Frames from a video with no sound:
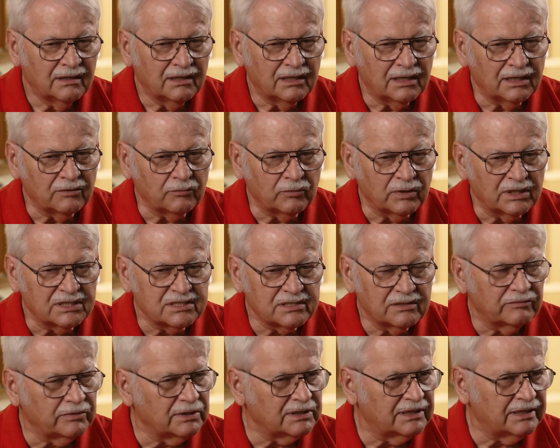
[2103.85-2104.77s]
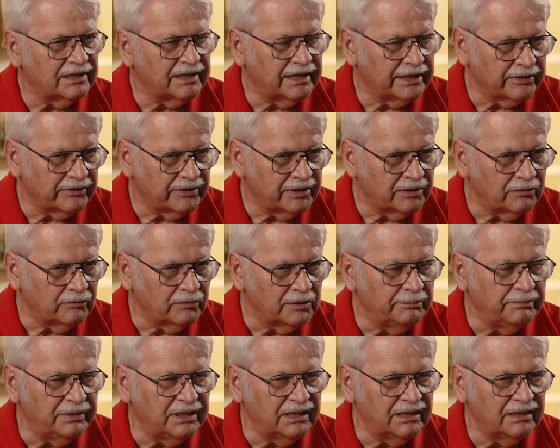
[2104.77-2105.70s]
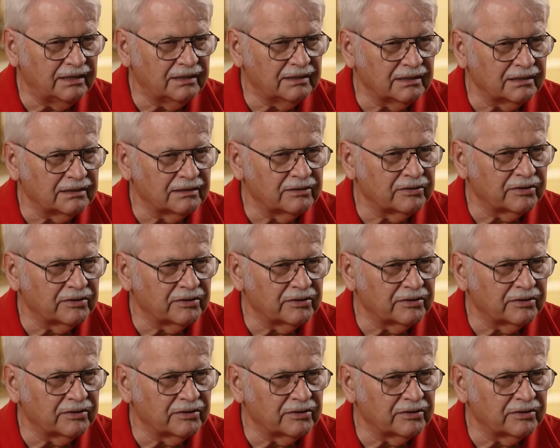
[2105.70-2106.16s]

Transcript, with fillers: and the rest of what they carried would be uh,